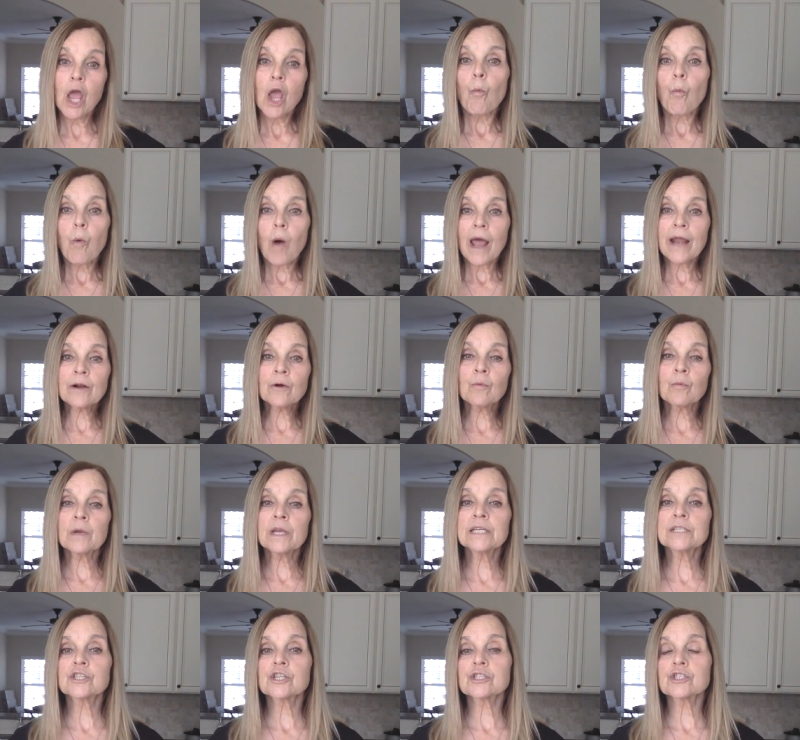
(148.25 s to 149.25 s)
Why don't
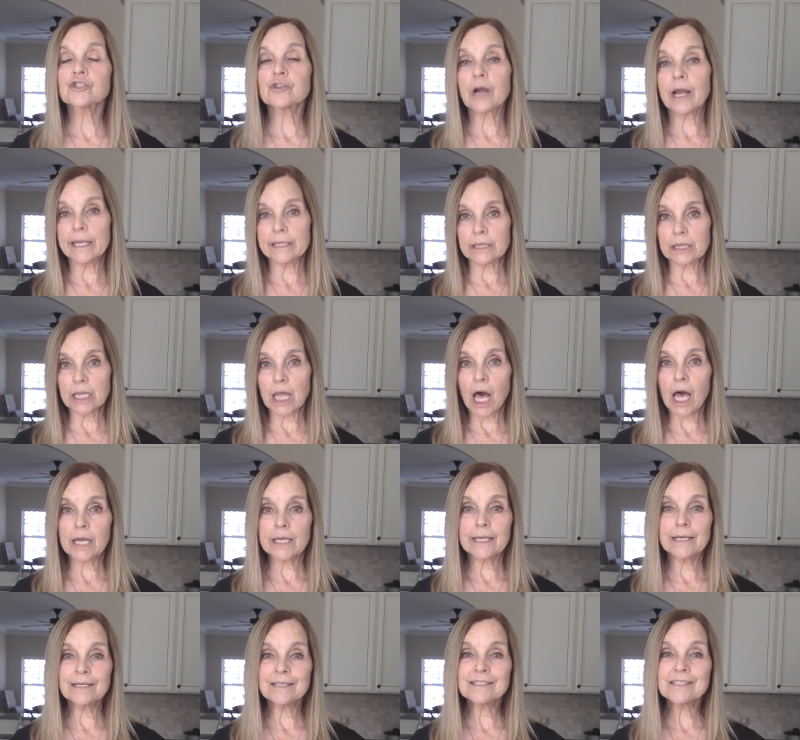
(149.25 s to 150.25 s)
we just try and
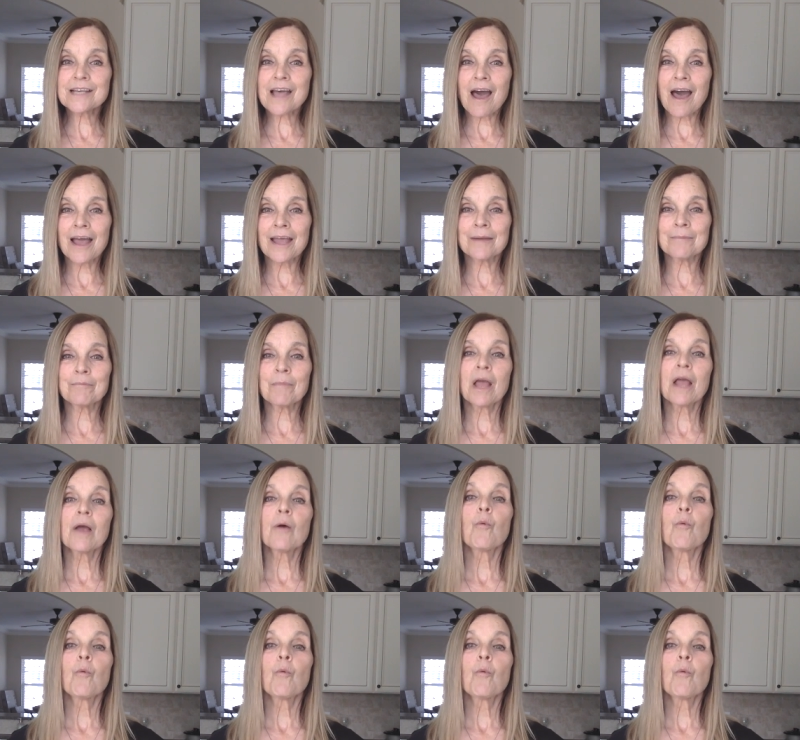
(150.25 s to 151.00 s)
lock in a time